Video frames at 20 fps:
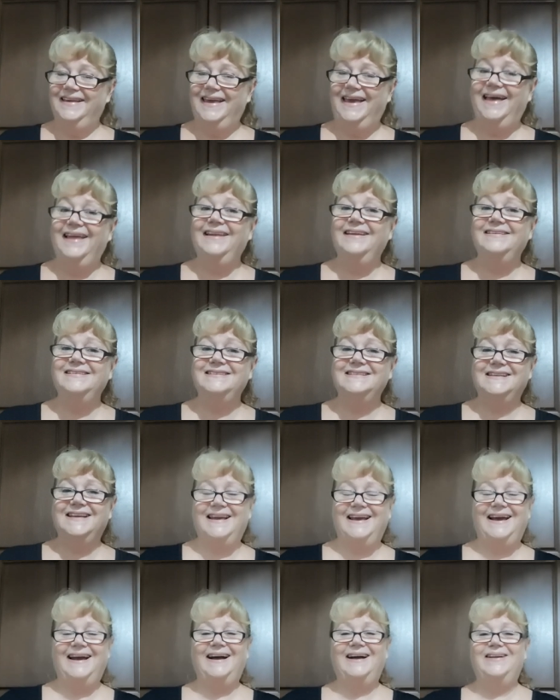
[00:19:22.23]
calendar
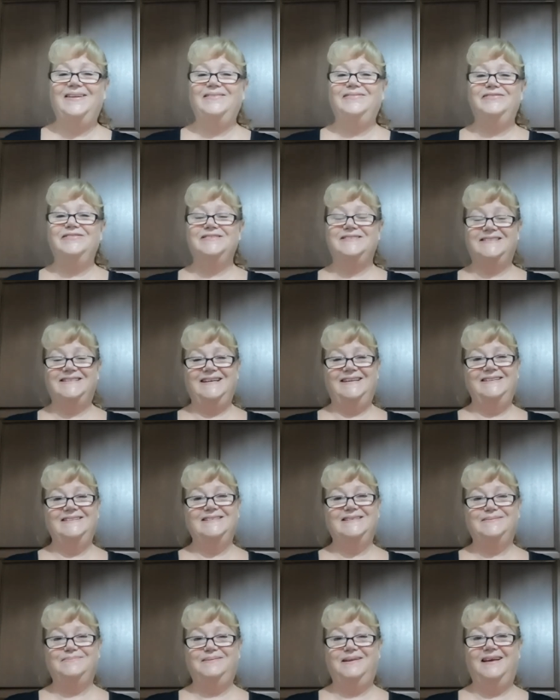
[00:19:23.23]
cow for
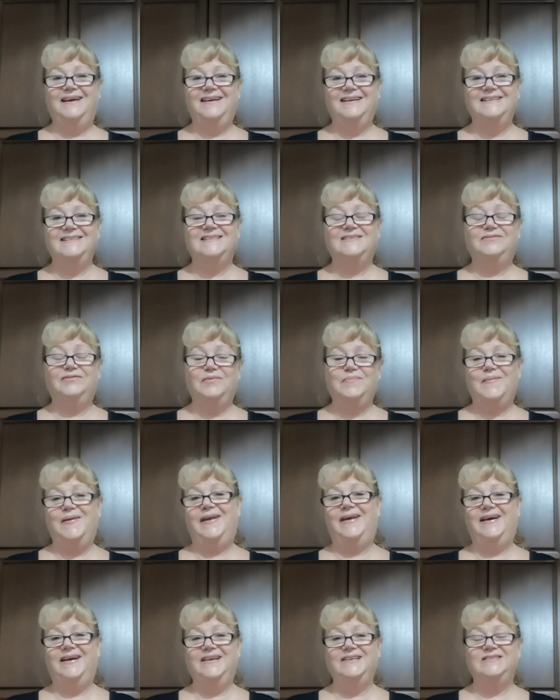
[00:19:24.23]
Setter's Place for
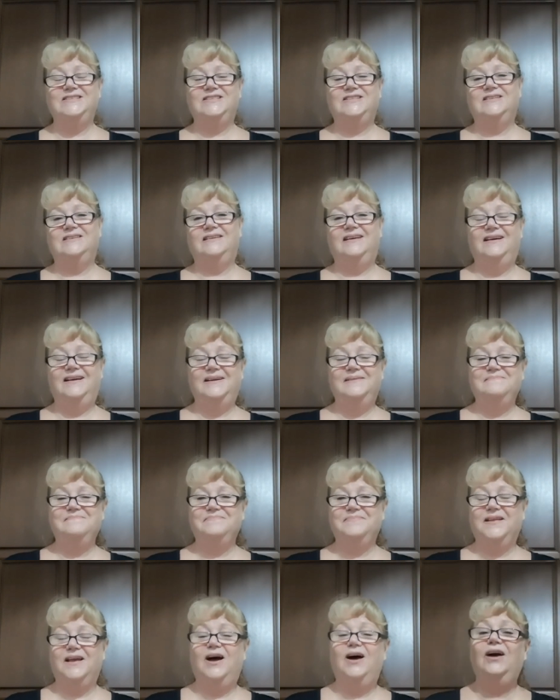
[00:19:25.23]
March.
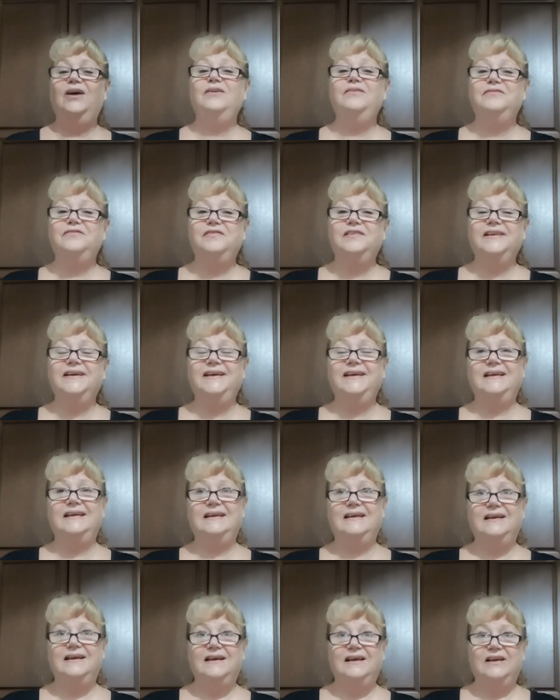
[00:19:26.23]
Um,
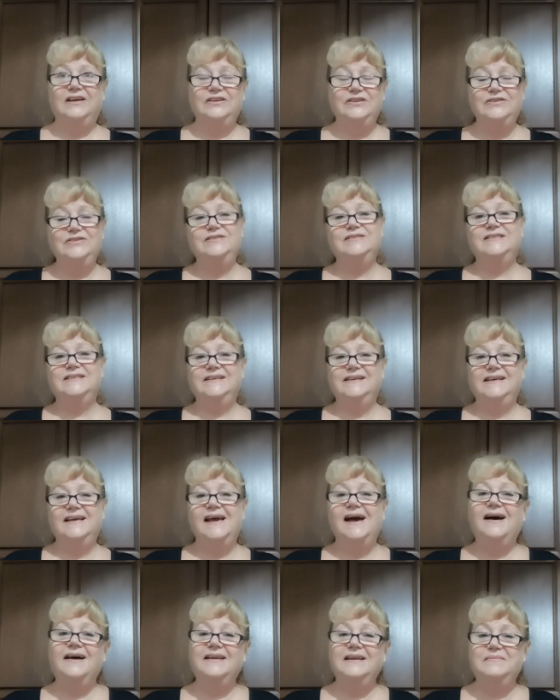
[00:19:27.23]
hopefully using
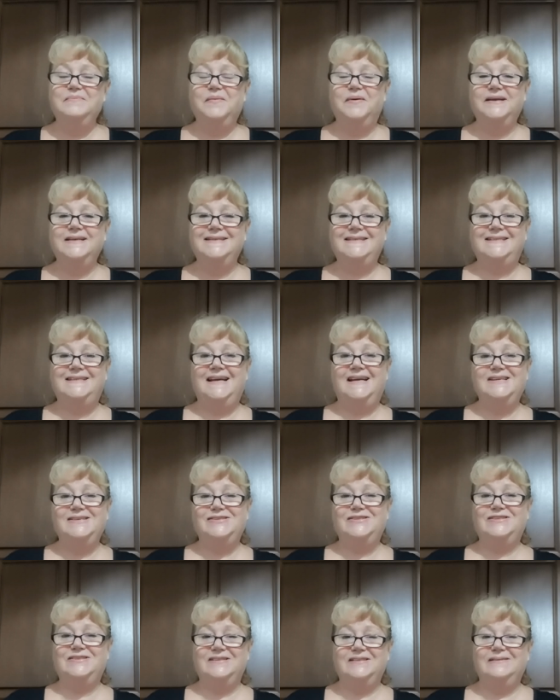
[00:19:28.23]
yarn in my
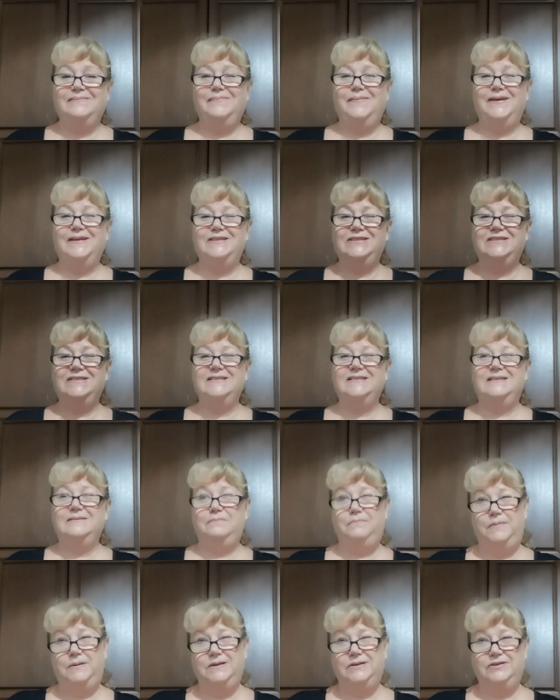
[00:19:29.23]
stash that matches
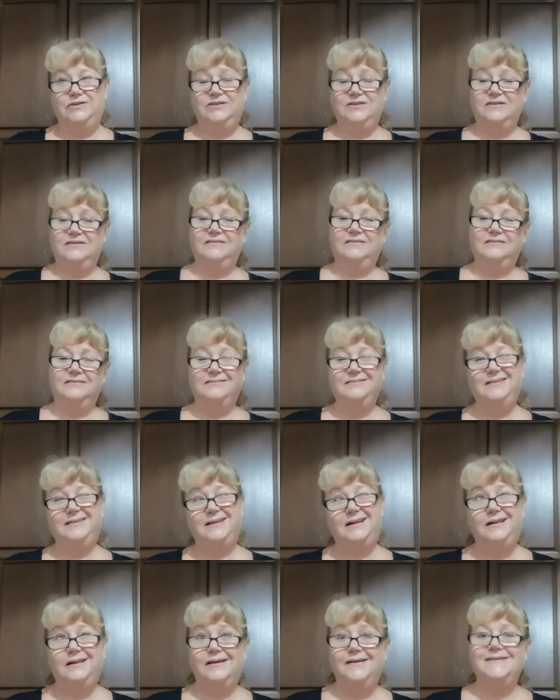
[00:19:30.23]
the picture
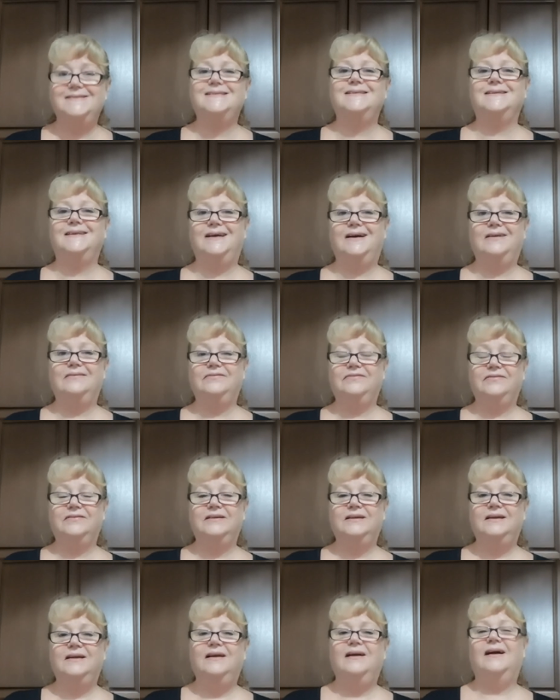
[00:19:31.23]
close enough
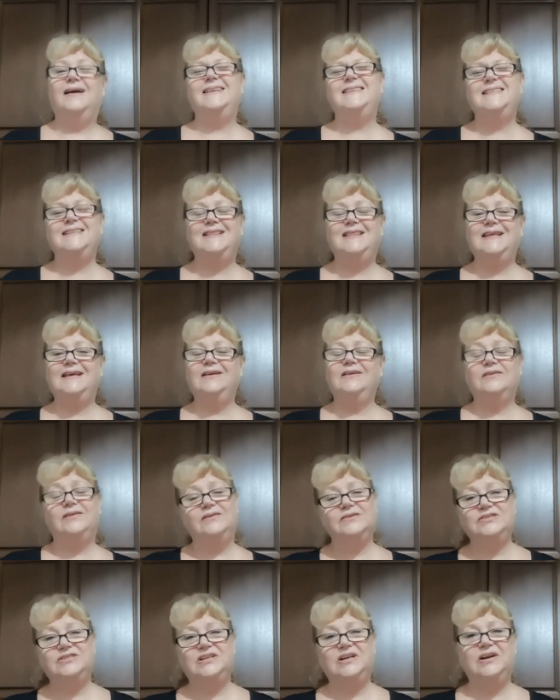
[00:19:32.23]
I did think,
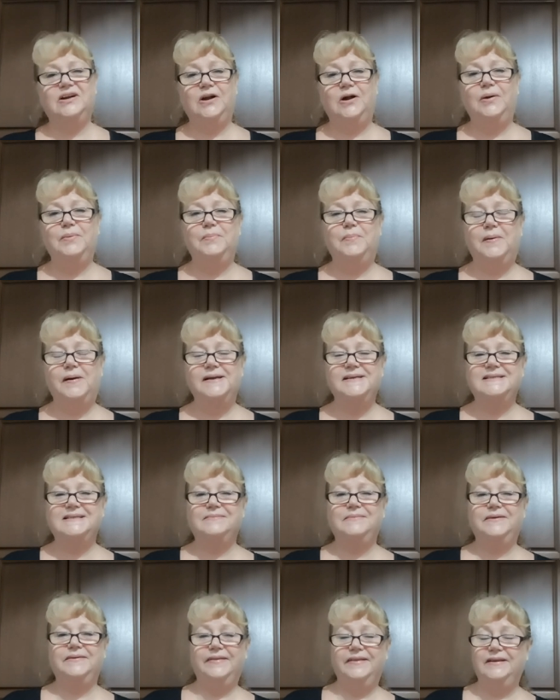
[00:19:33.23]
oh, should I go and buy
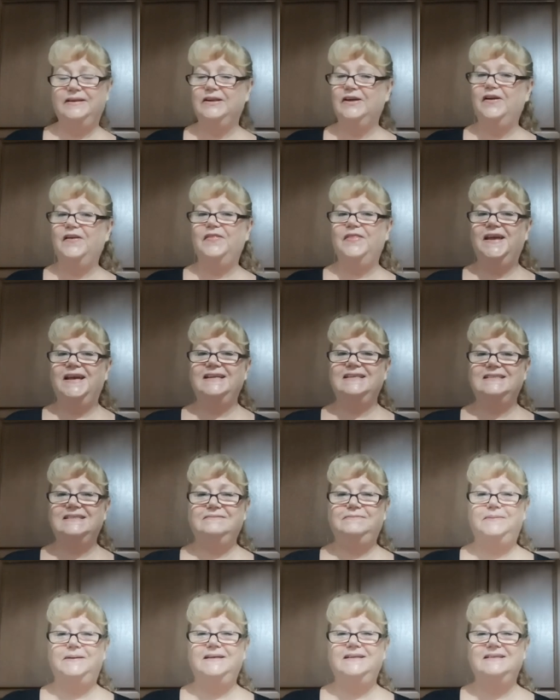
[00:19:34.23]
something? No, that
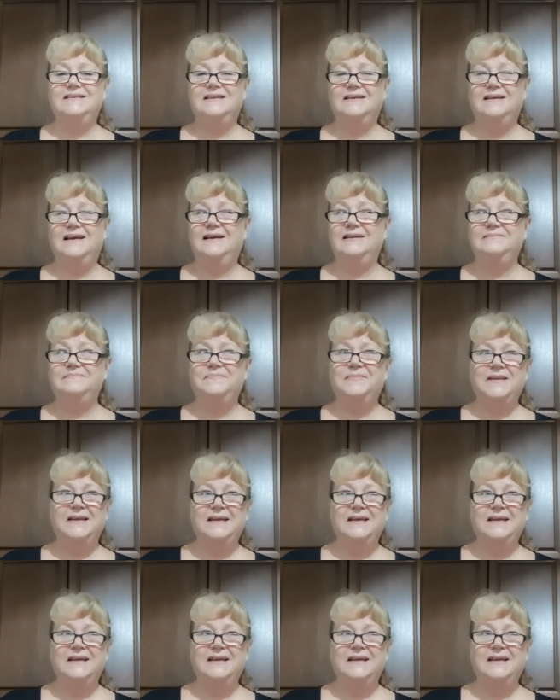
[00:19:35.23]
defeat, uh,